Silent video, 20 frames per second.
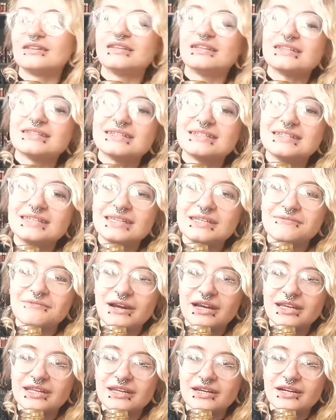this tea
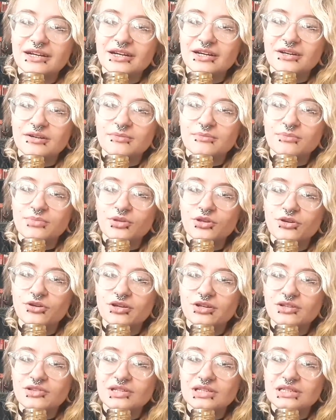right here,
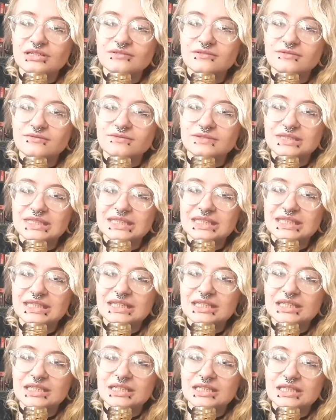Pure Leaf
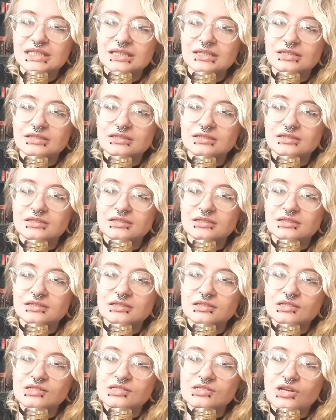Tea.
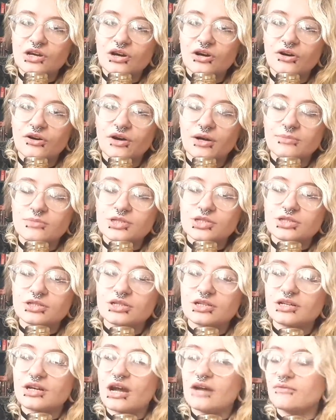So I'm
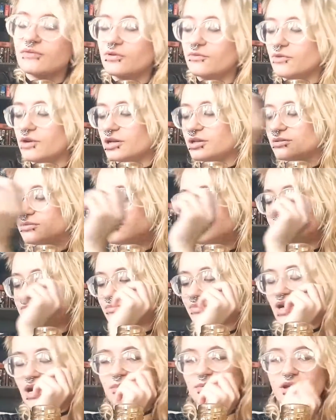sure everyone
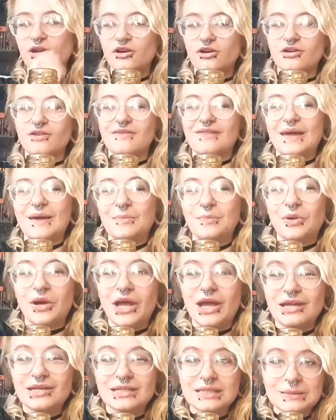probably heard of that
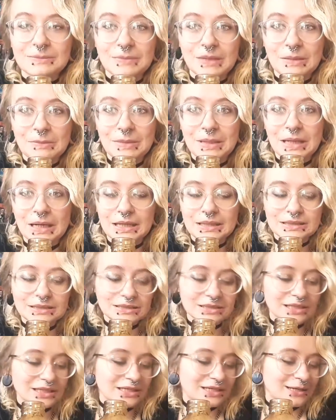brand, maybe not.
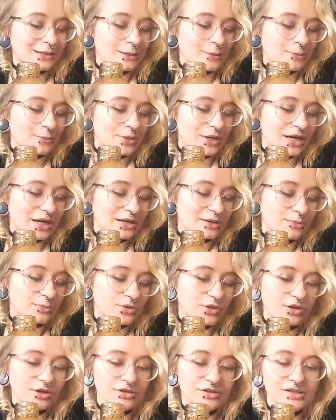But
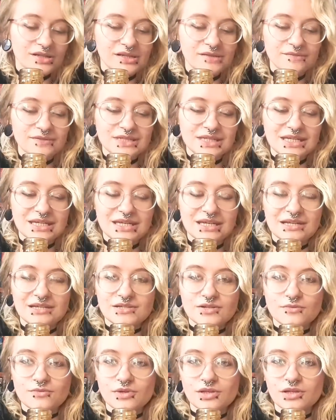Pure Leaf Tea
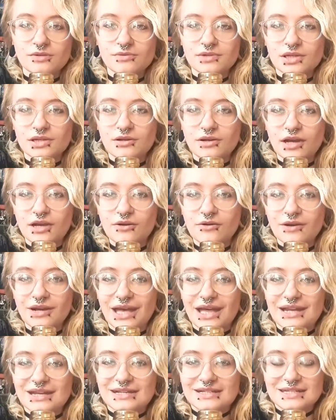is a really great
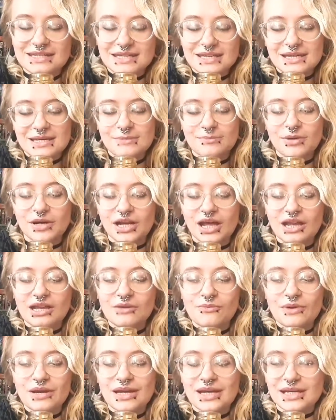organic tea. But
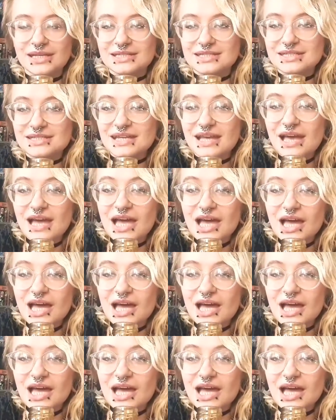anyways,